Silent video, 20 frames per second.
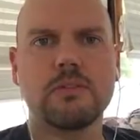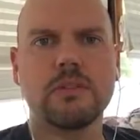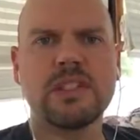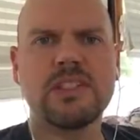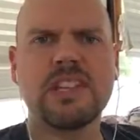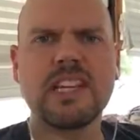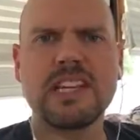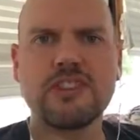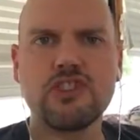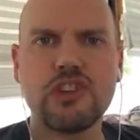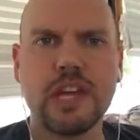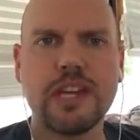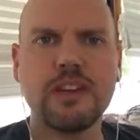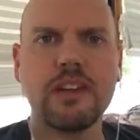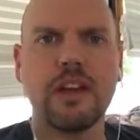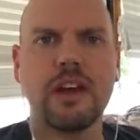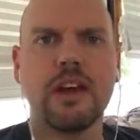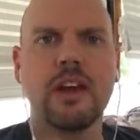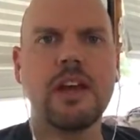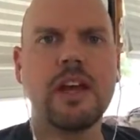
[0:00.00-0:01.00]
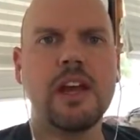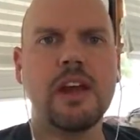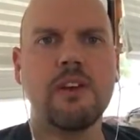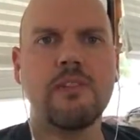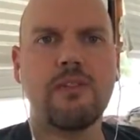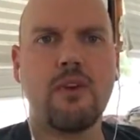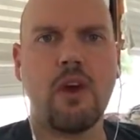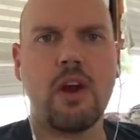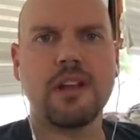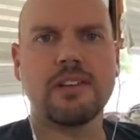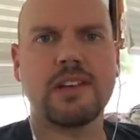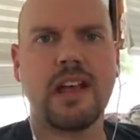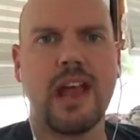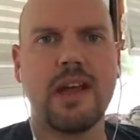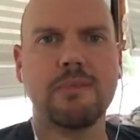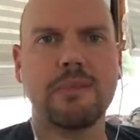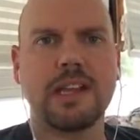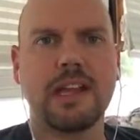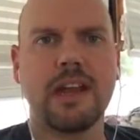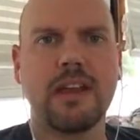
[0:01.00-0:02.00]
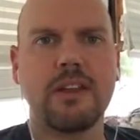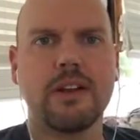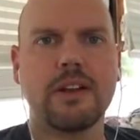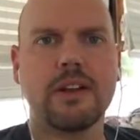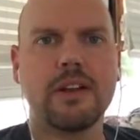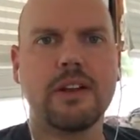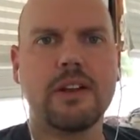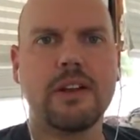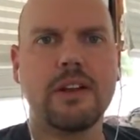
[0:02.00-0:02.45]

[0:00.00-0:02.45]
What's the agenda for our time together?